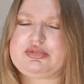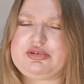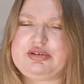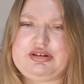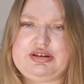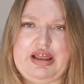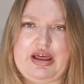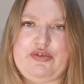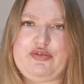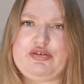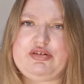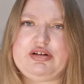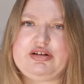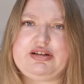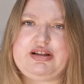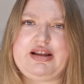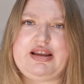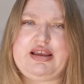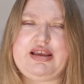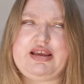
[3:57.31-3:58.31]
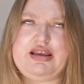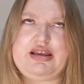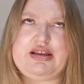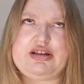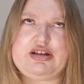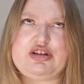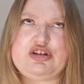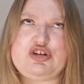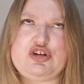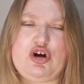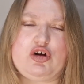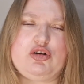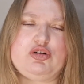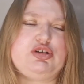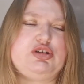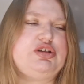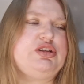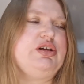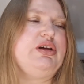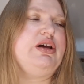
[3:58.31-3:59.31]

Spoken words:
definitely not